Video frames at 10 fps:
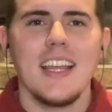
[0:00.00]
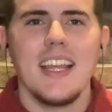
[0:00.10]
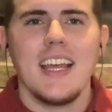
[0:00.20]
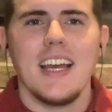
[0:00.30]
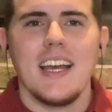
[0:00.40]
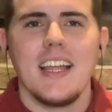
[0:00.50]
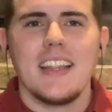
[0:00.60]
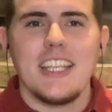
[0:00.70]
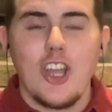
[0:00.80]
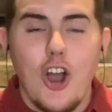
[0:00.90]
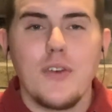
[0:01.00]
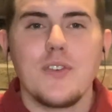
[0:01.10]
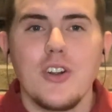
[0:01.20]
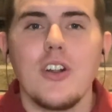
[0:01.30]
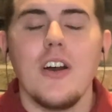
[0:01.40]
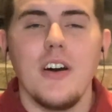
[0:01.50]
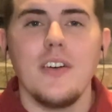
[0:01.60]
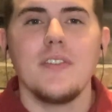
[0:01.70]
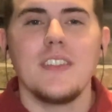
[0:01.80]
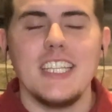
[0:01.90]
the offer
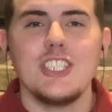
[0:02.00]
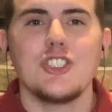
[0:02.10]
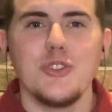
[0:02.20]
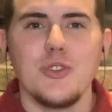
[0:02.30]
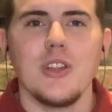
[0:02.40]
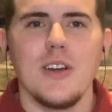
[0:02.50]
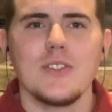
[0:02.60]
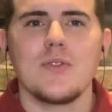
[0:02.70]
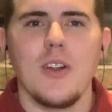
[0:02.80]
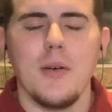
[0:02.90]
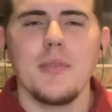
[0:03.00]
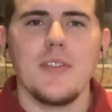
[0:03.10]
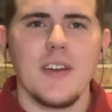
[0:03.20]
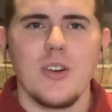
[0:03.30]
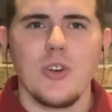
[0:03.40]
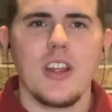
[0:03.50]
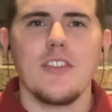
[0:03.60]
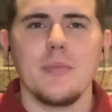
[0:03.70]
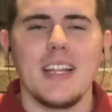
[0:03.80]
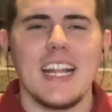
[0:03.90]
of these student loans from the federal government.